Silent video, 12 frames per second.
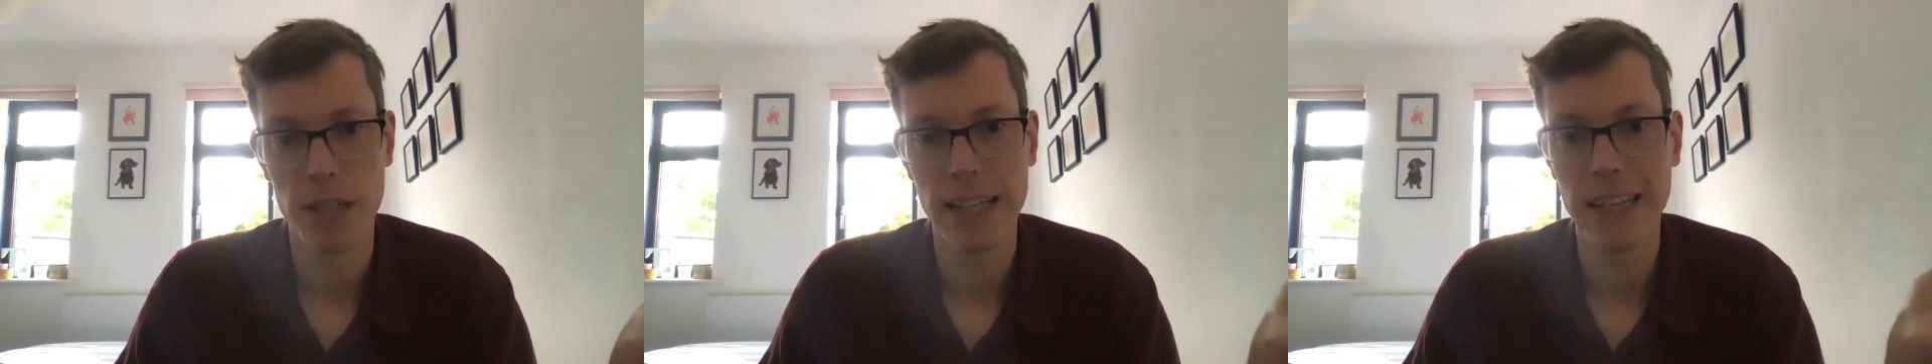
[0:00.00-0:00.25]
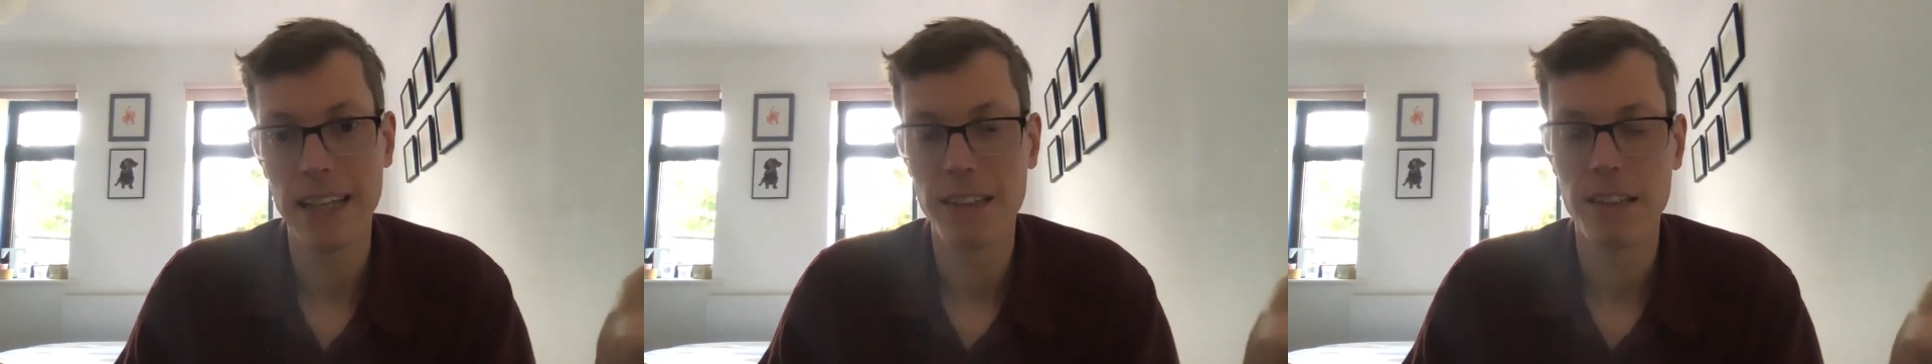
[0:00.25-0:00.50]

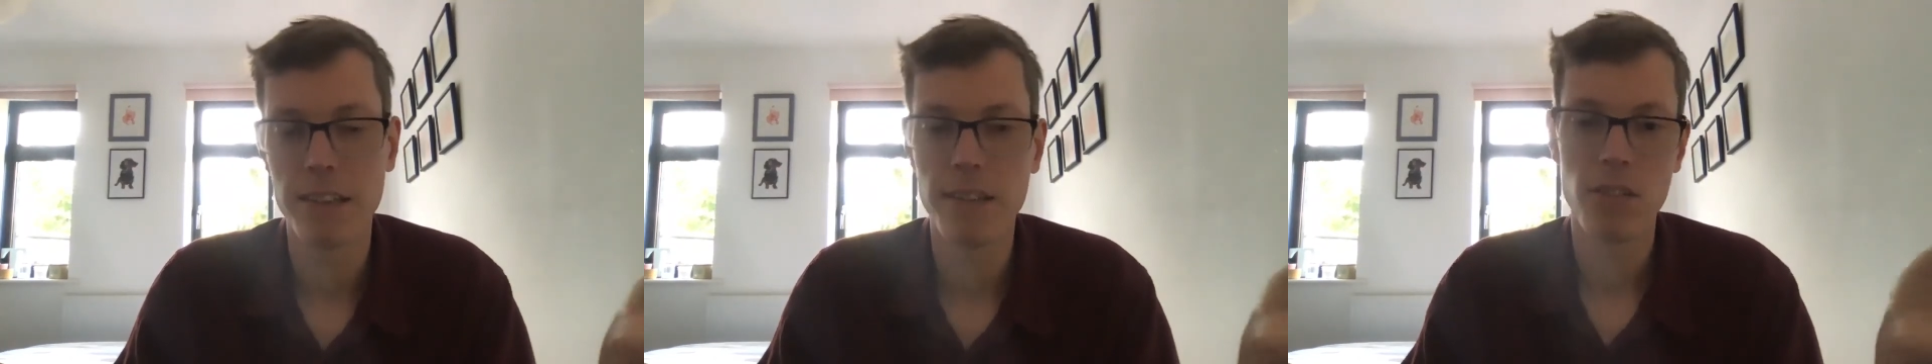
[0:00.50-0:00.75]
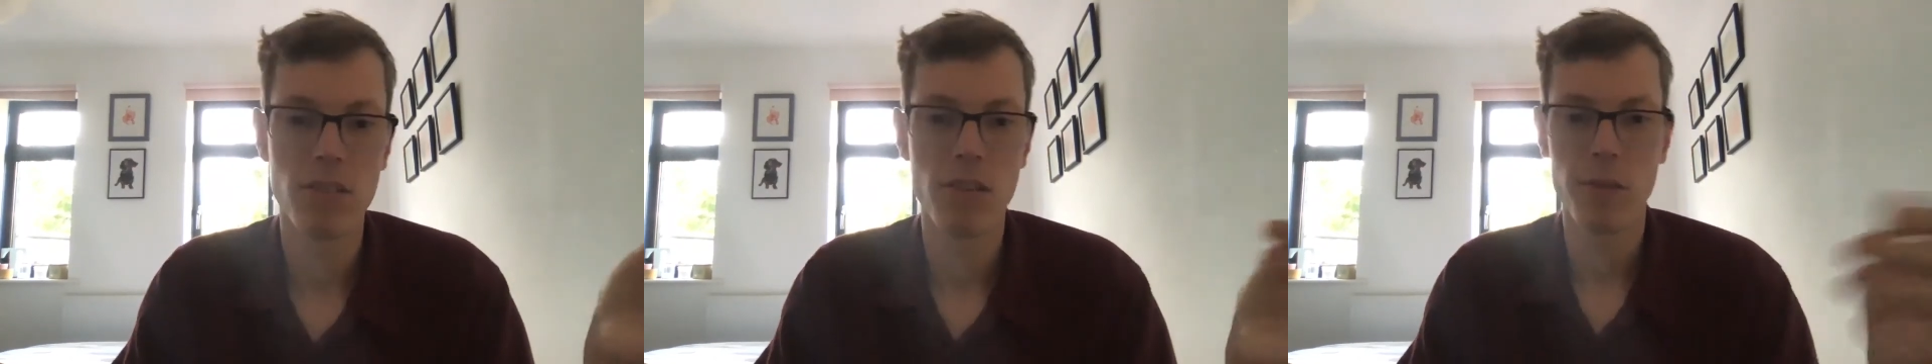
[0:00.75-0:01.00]
Again, this
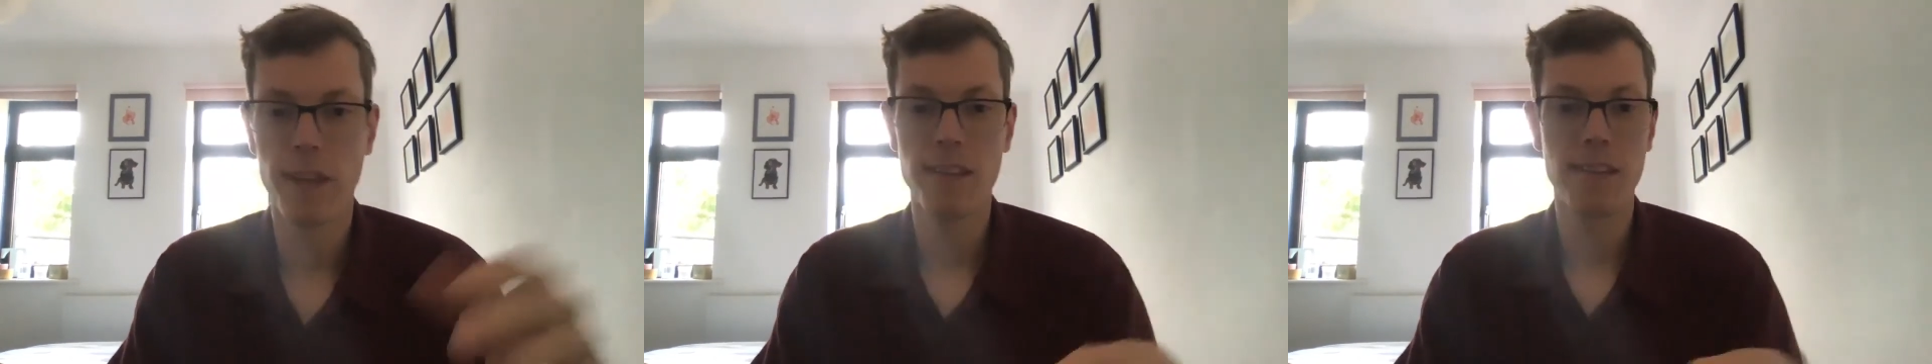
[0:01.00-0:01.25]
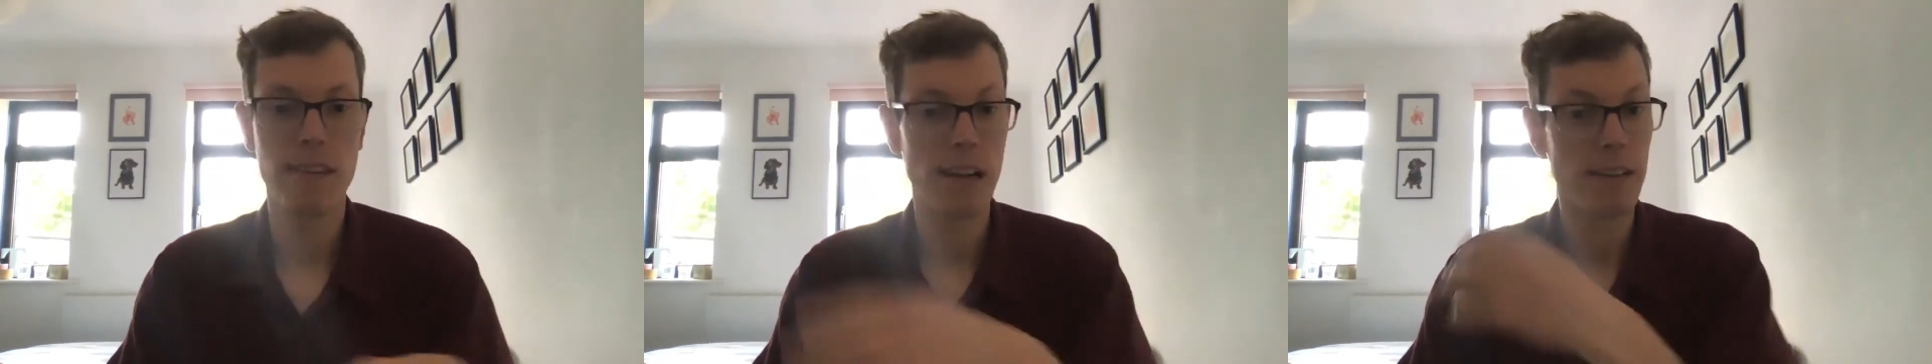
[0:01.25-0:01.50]
is not
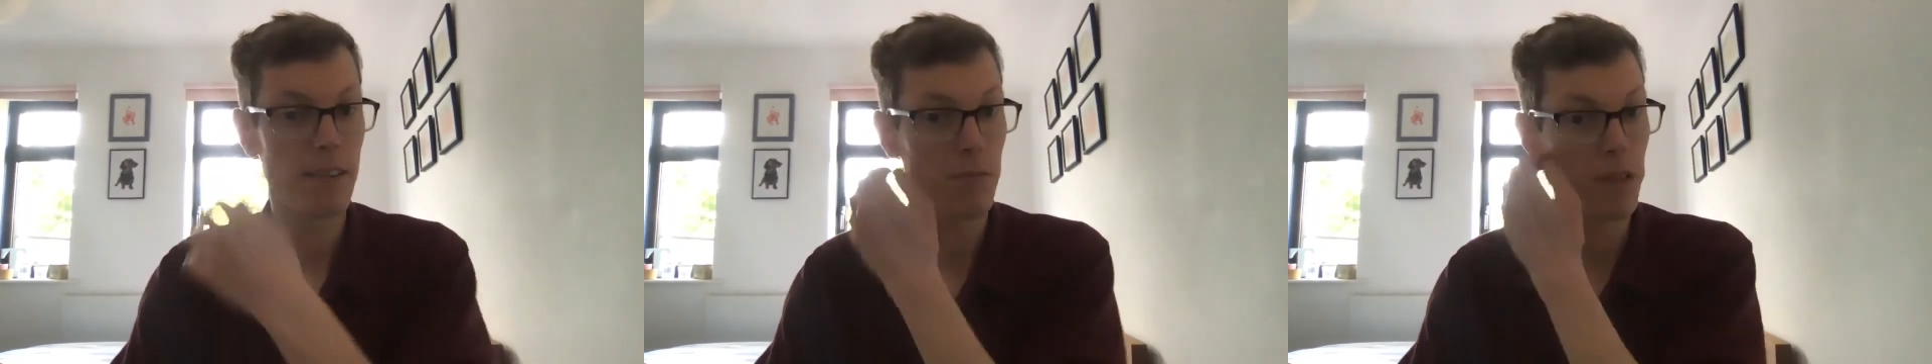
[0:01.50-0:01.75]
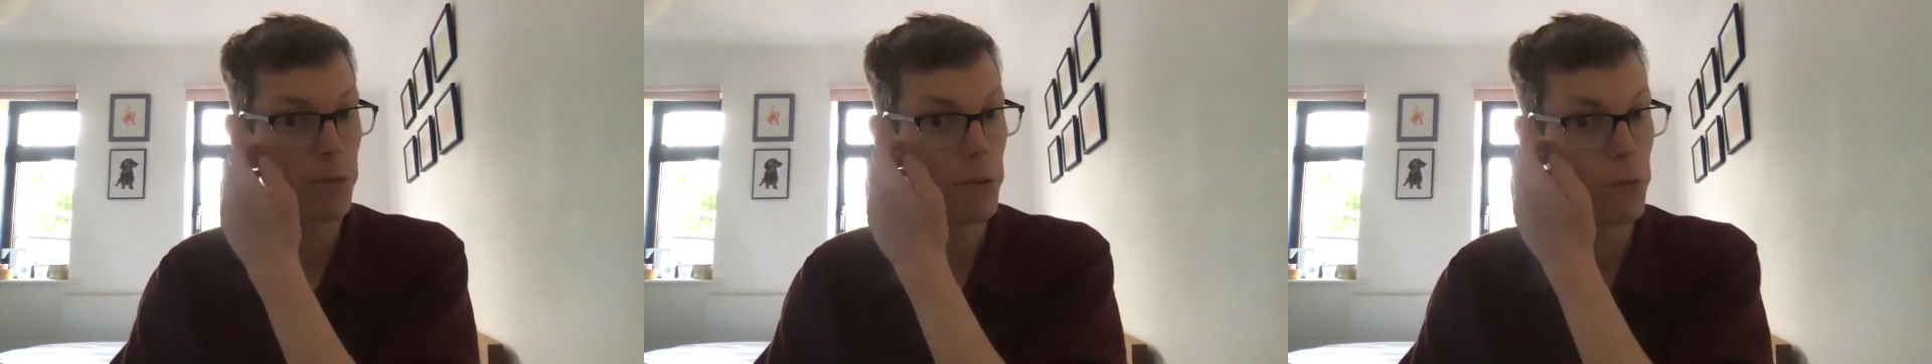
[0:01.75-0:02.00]
necessarily
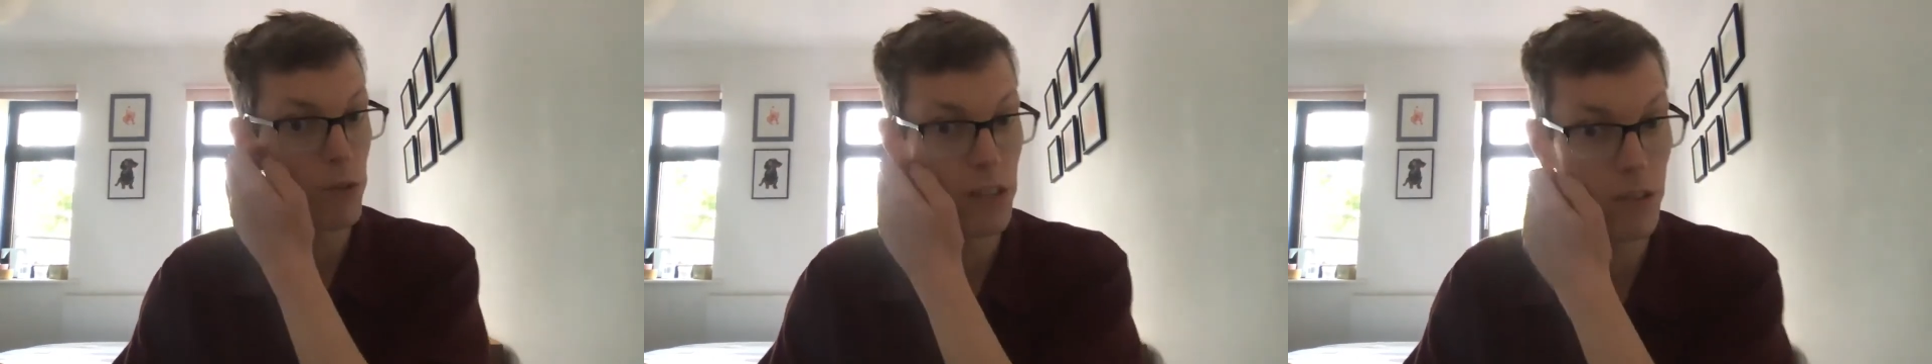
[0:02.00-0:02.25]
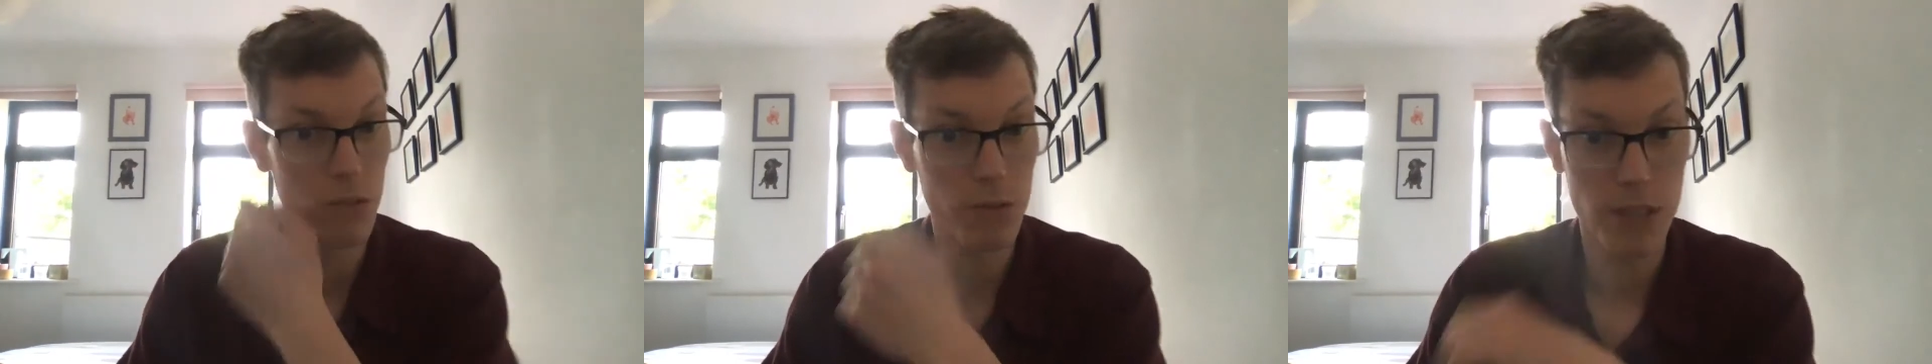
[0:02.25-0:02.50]
something we would
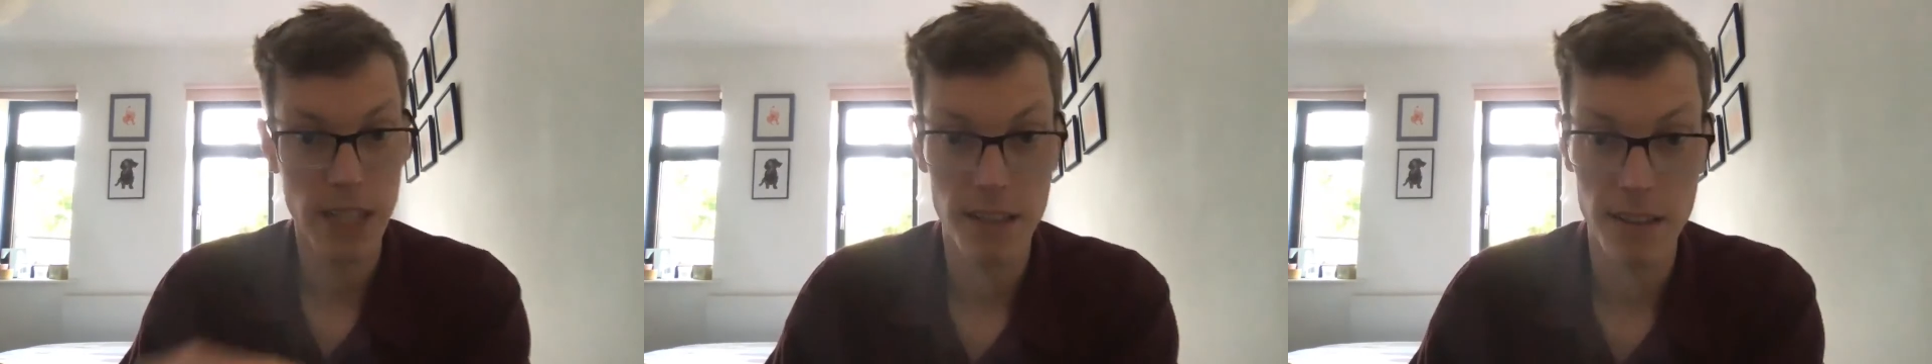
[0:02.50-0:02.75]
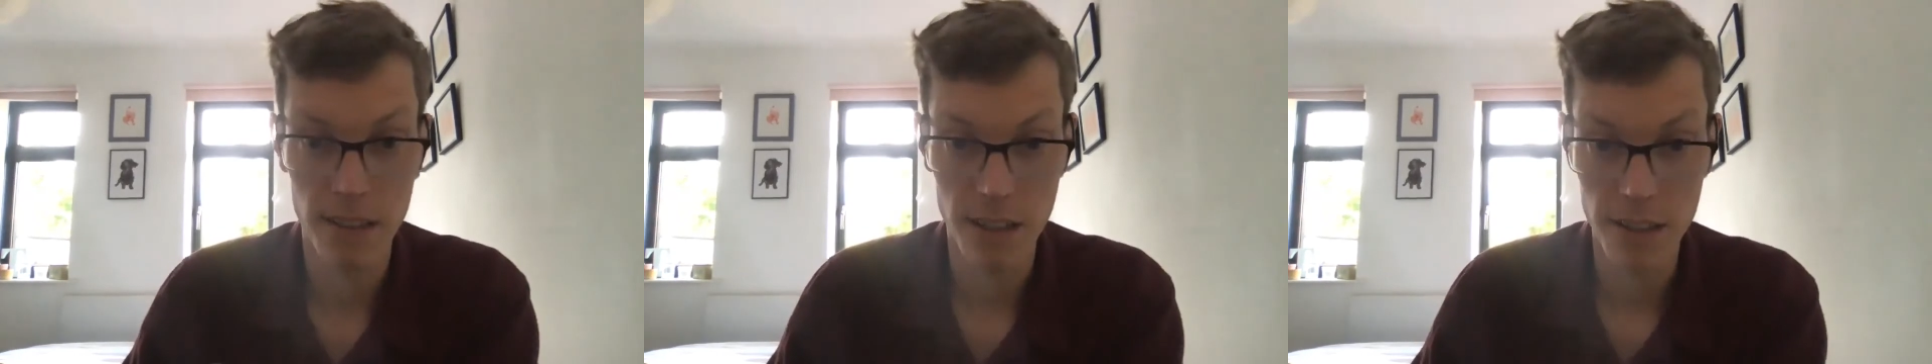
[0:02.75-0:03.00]
need to create a
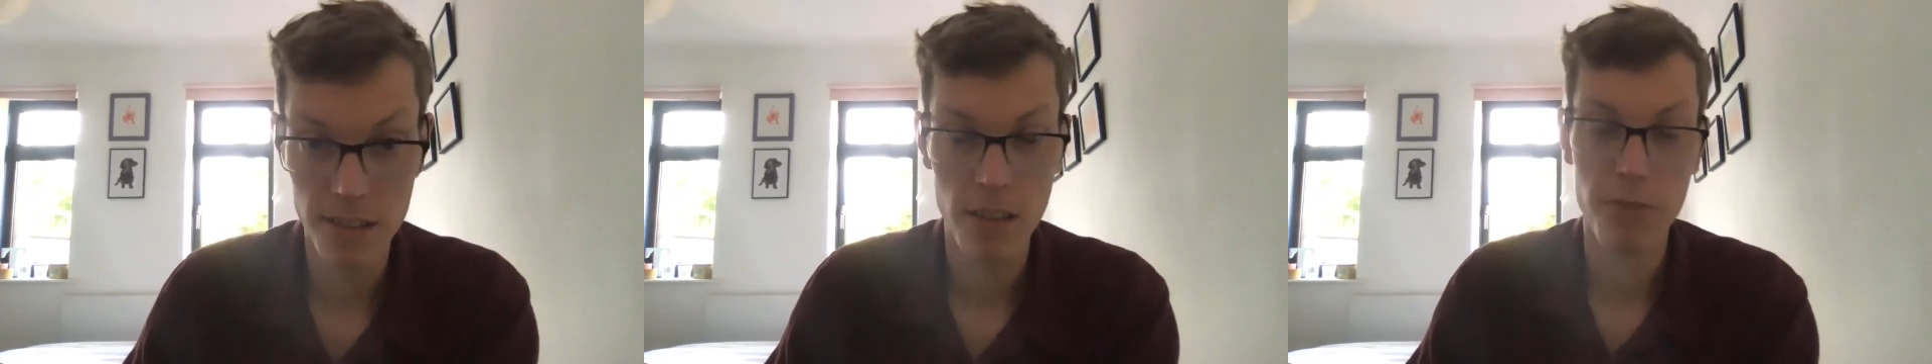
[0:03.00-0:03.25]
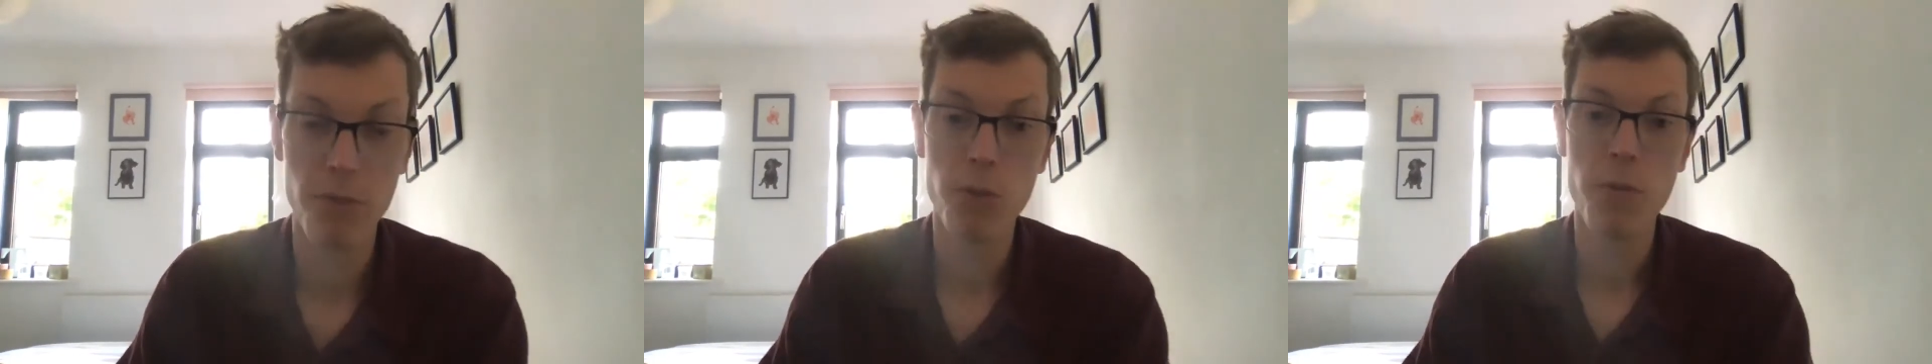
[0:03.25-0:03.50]
task
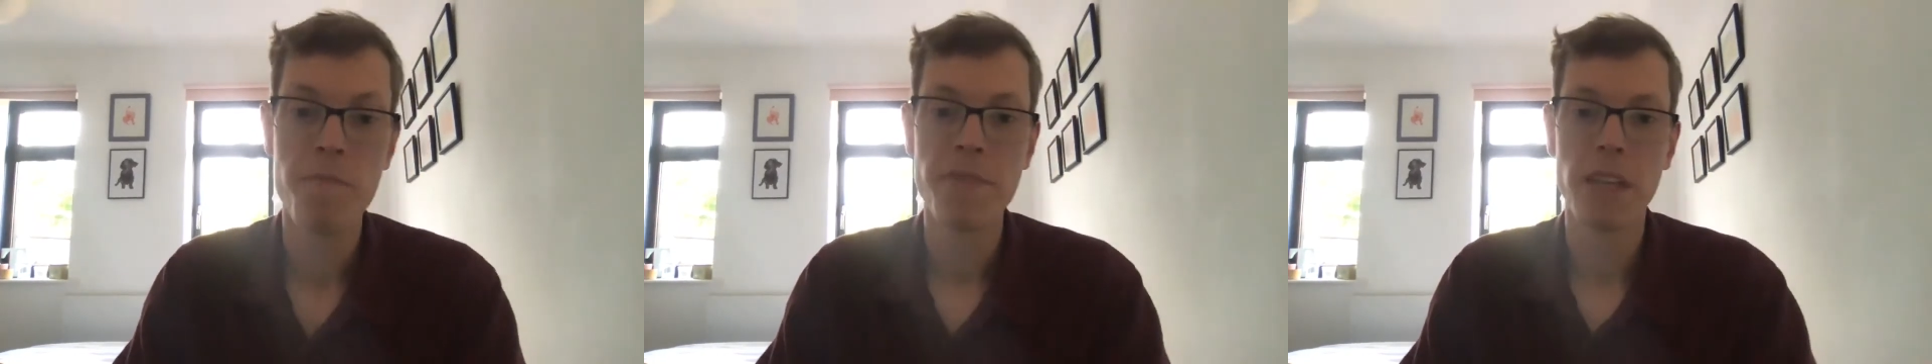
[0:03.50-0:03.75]
for.